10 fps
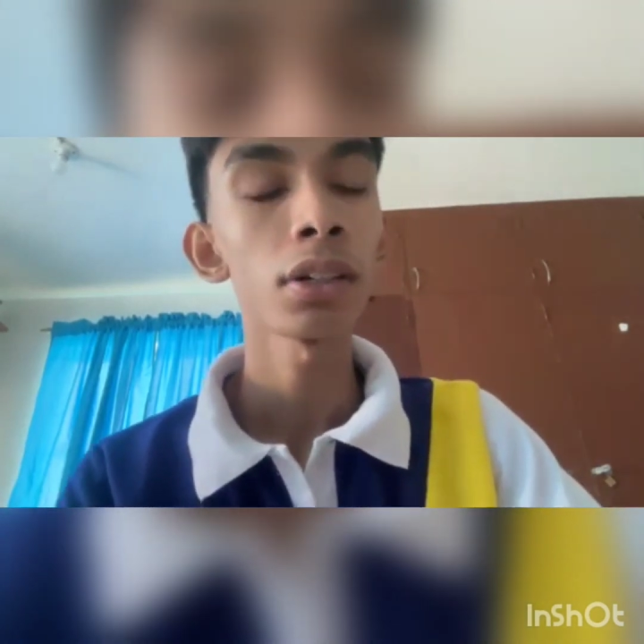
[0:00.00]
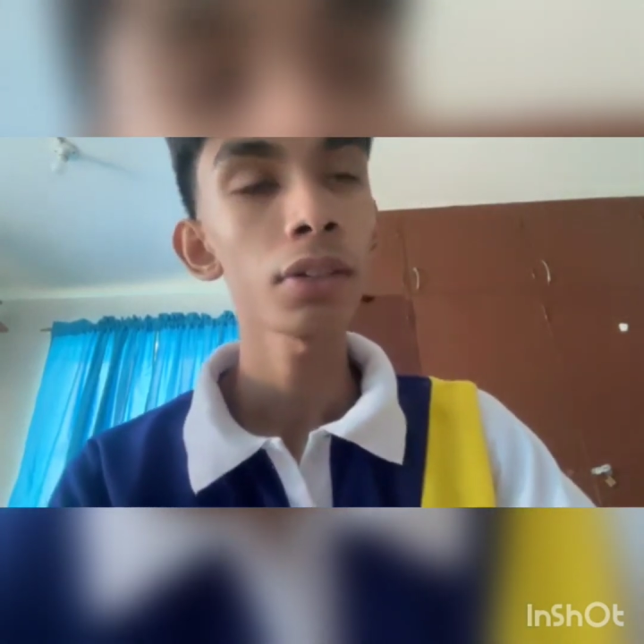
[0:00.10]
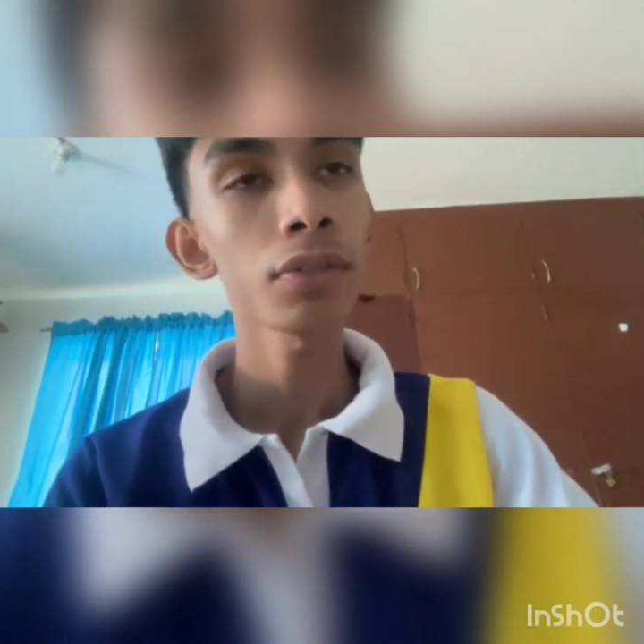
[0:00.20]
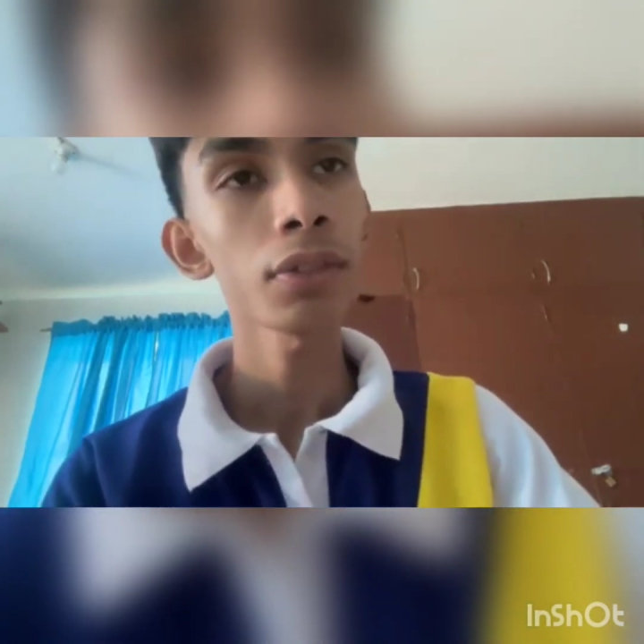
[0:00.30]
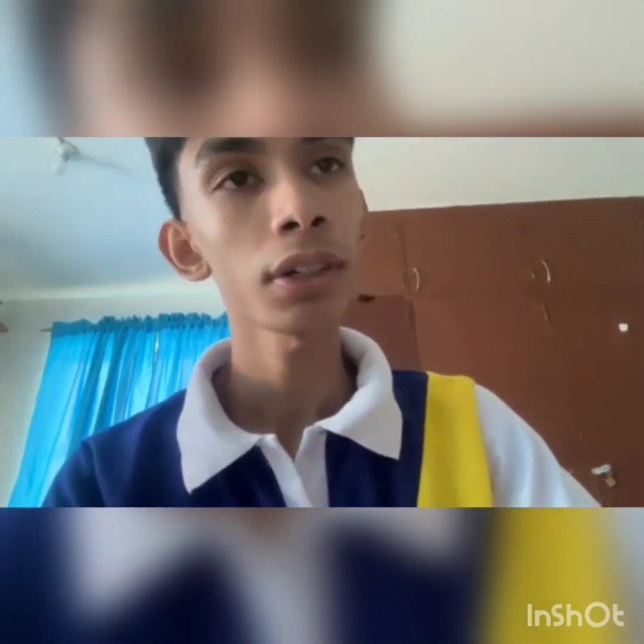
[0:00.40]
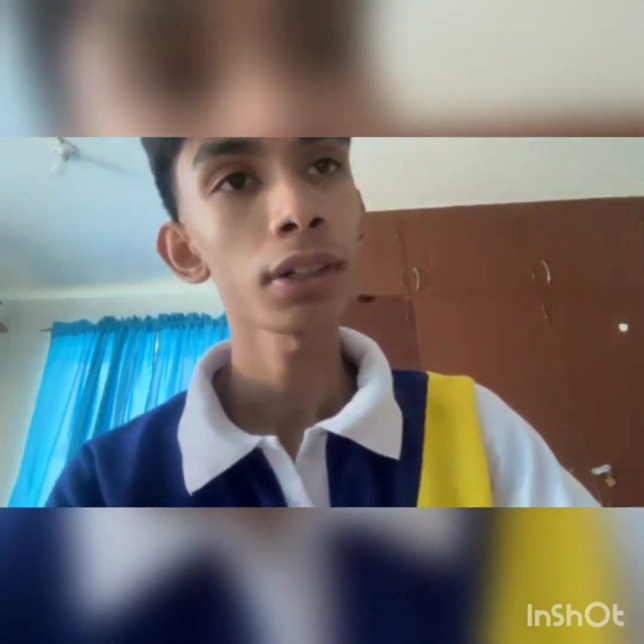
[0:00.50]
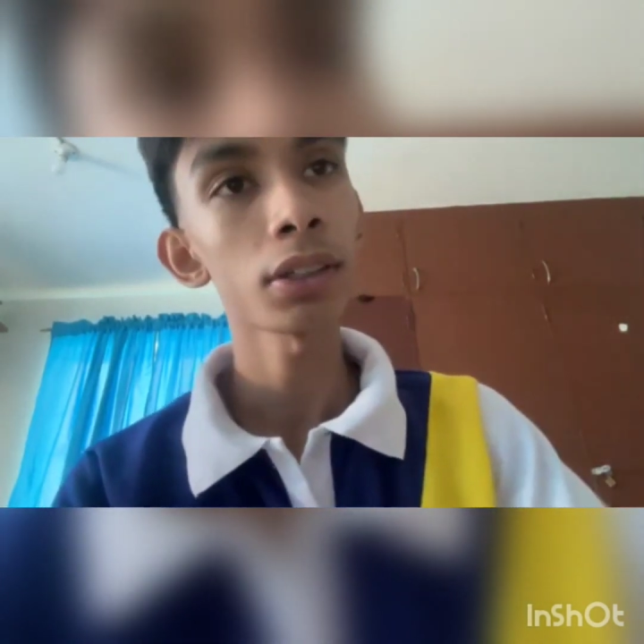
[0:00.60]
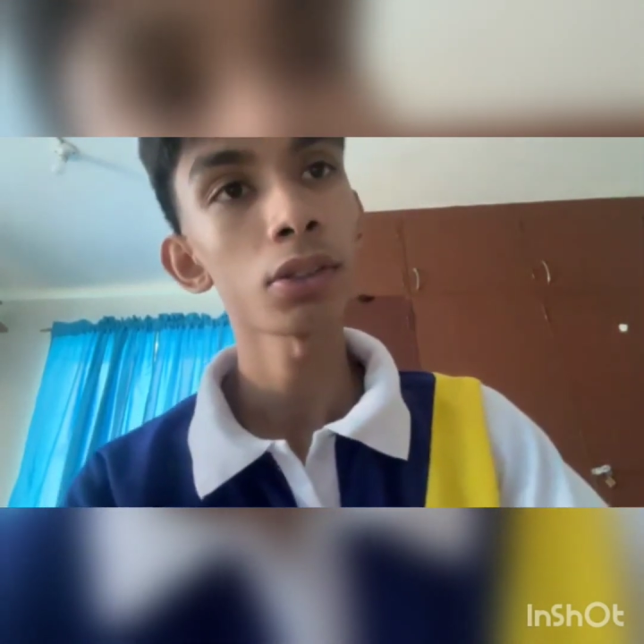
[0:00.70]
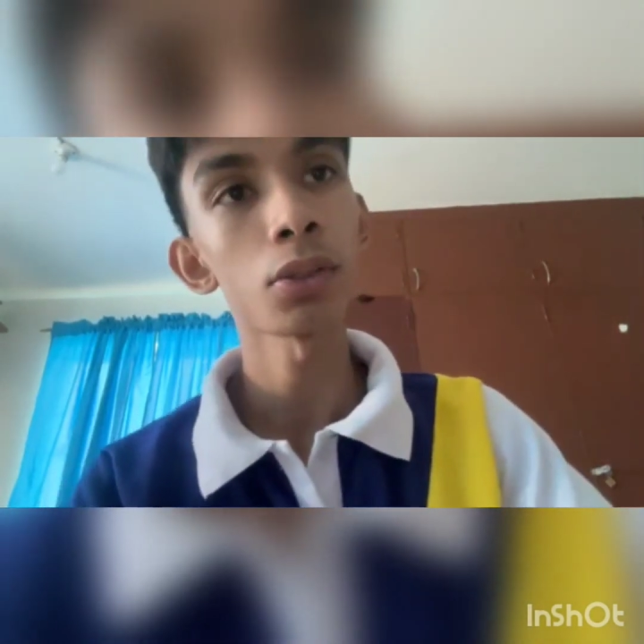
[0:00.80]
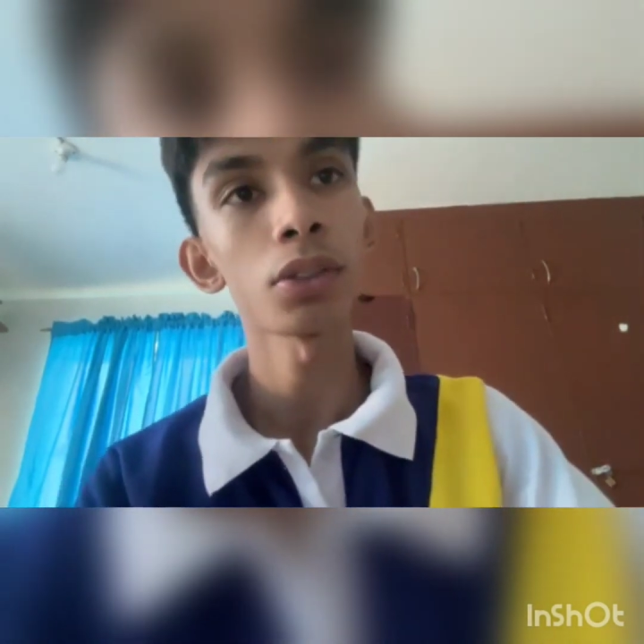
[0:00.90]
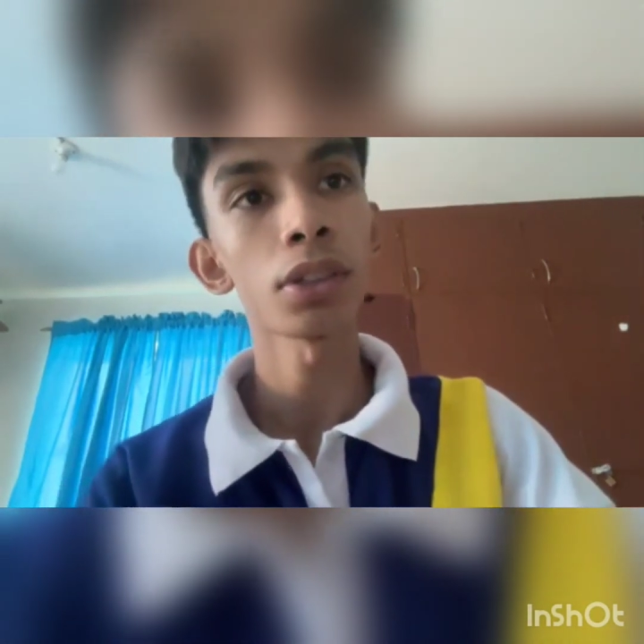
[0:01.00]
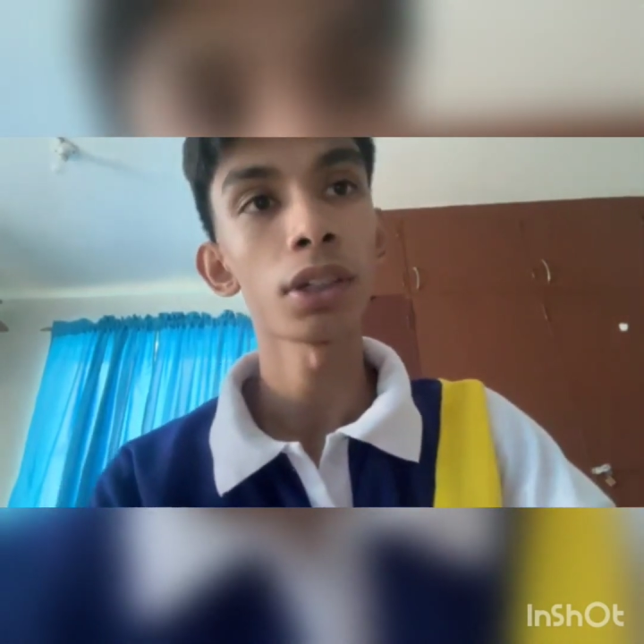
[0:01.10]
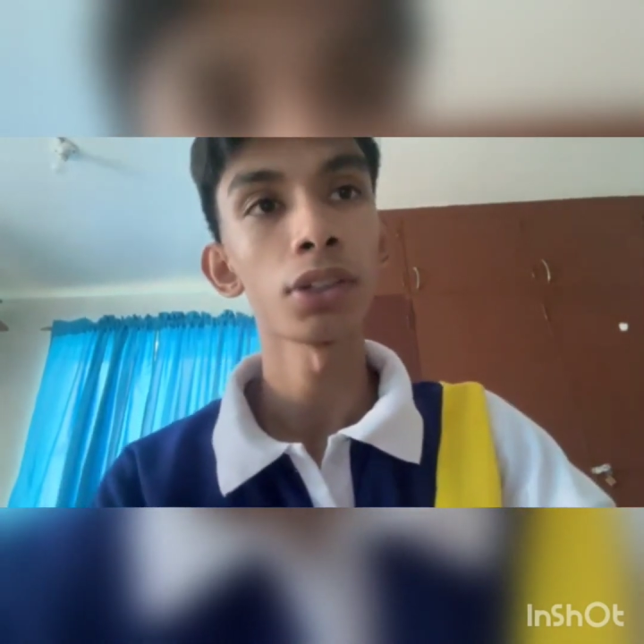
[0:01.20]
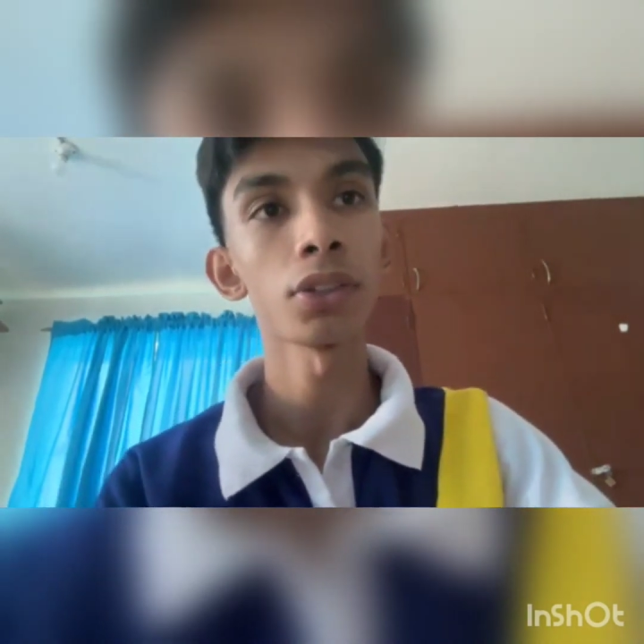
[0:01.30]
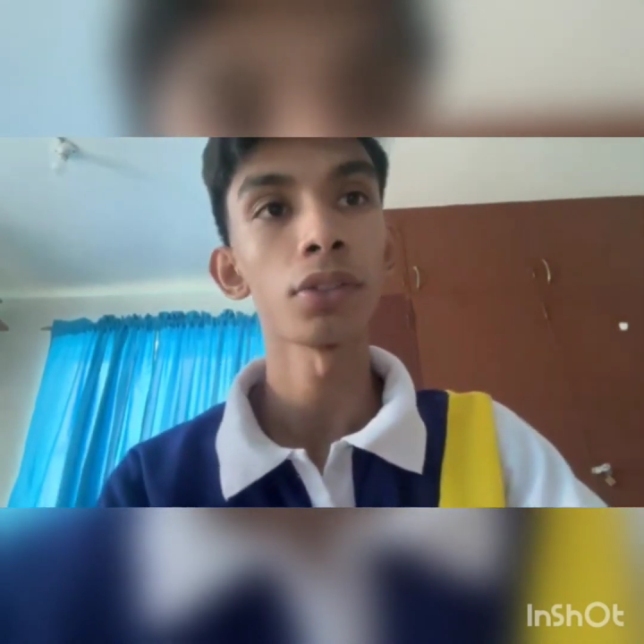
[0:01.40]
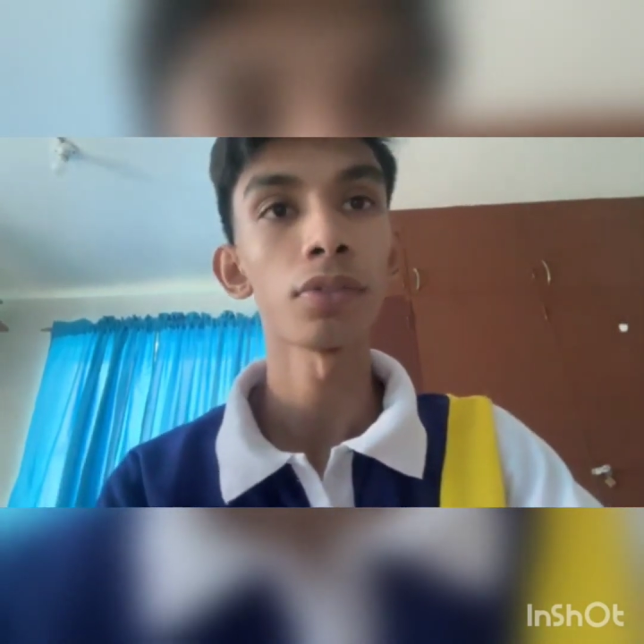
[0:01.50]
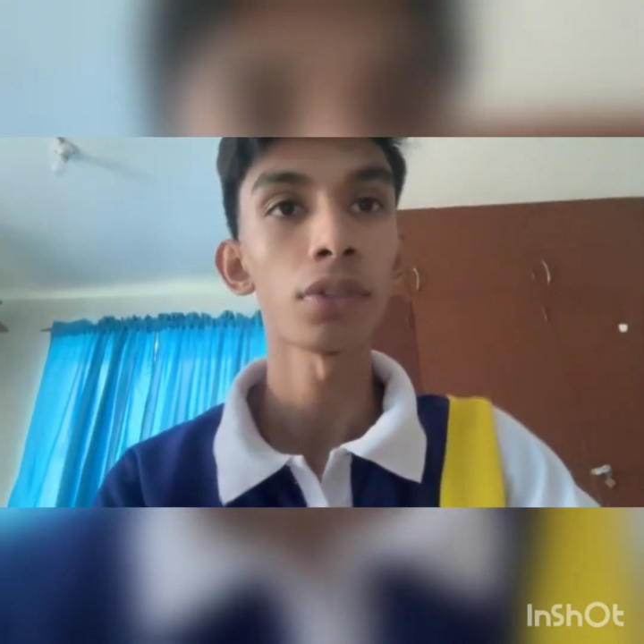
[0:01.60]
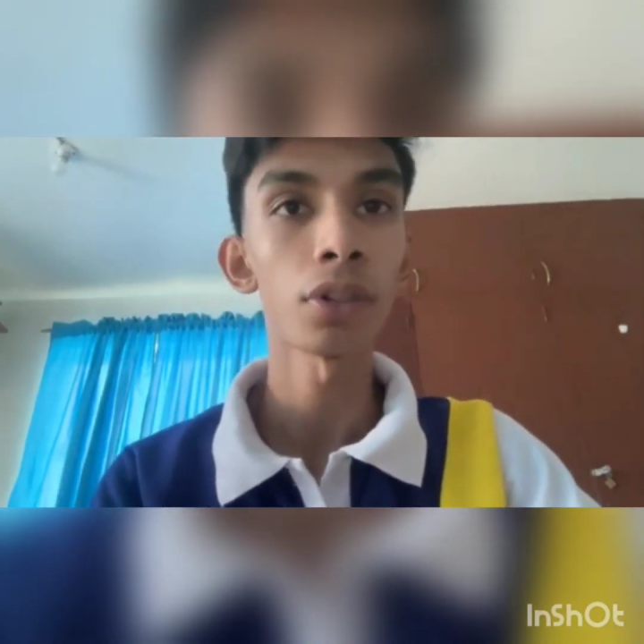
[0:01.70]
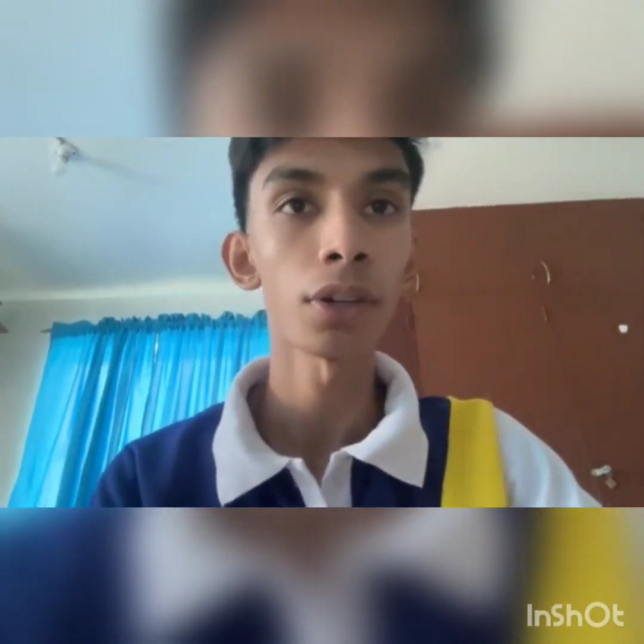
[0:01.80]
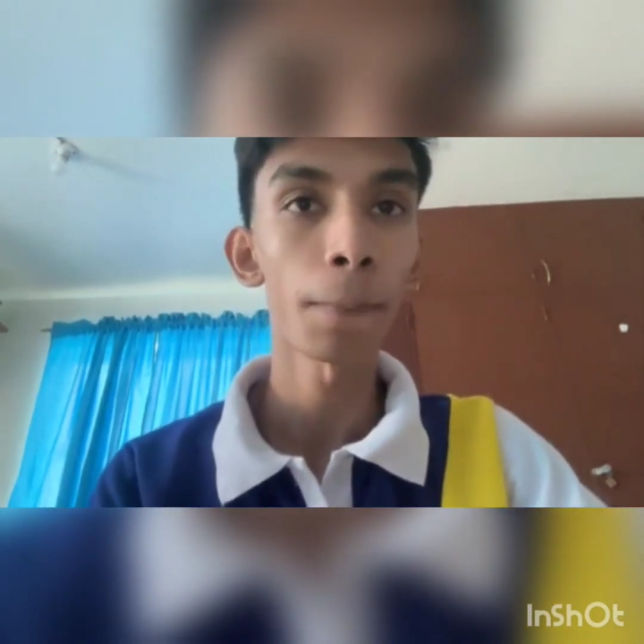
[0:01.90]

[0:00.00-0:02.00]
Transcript: of trade association for